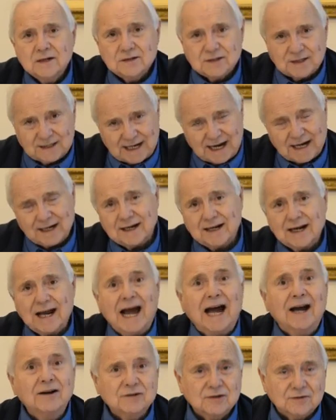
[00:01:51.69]
to get it
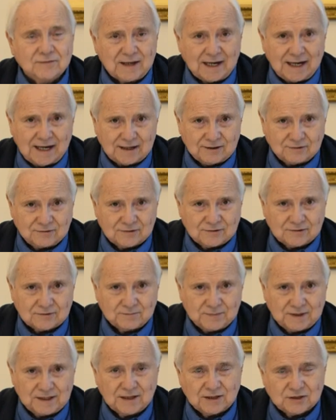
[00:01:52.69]
out of the house,
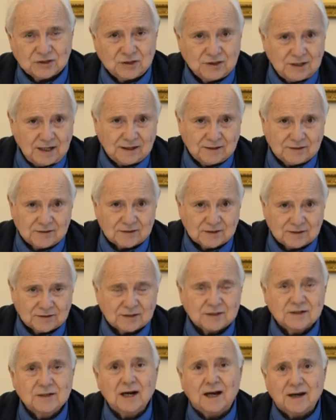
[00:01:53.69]
because yeast is
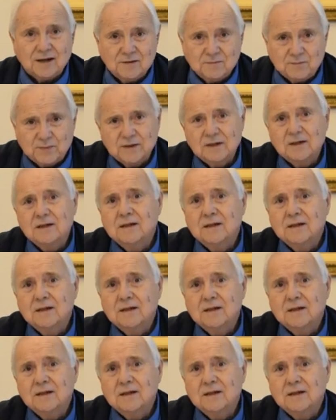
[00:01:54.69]
a type